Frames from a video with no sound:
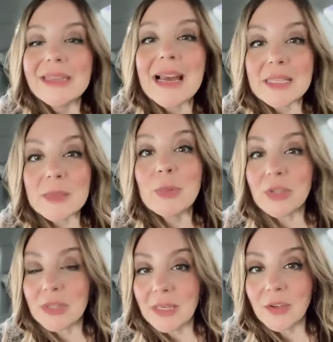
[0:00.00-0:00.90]
Yes,
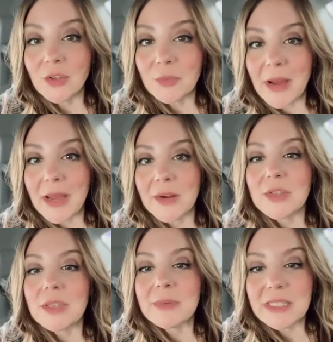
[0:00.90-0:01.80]
put a link in your
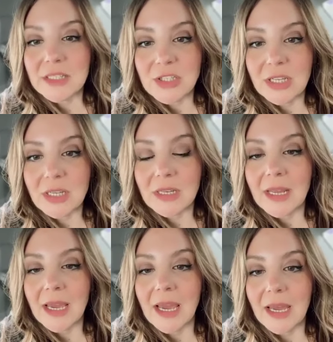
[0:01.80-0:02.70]
bio to the
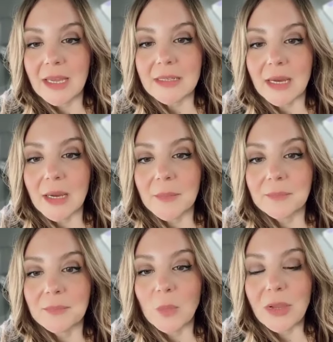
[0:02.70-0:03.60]
petition, and
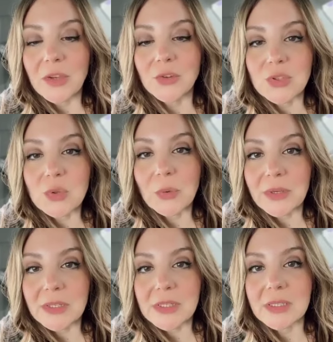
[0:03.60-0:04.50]
in your
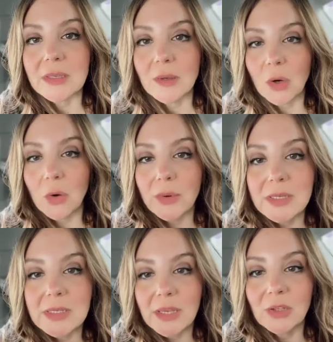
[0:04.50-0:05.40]
stories,
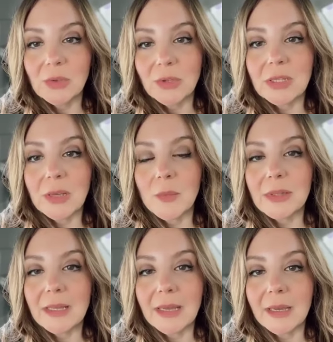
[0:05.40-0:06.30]
always include a
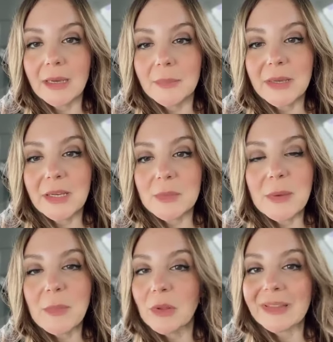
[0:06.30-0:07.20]
clickable link because
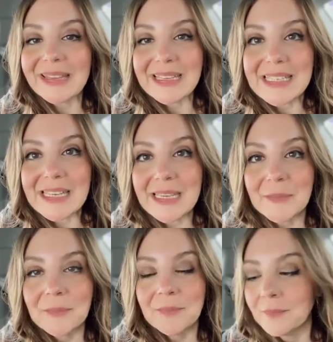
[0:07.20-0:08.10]
people are
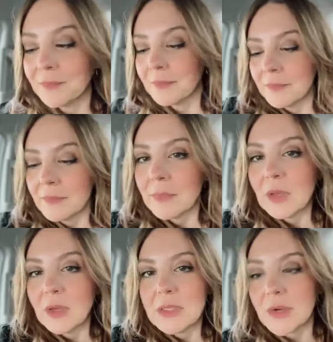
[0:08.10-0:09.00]
lazy.
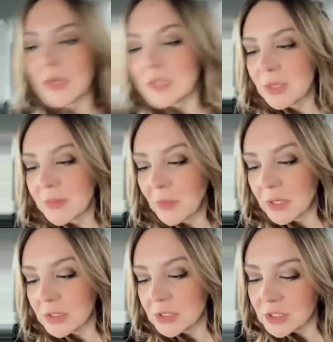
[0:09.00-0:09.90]
Sorry, I gotta check my
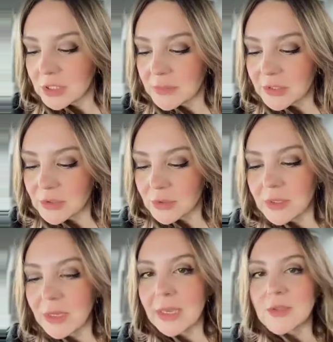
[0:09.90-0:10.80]
watch just to make sure
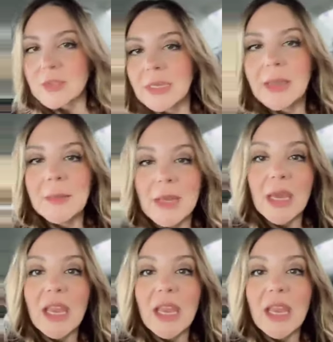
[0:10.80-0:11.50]
that they canceled the game,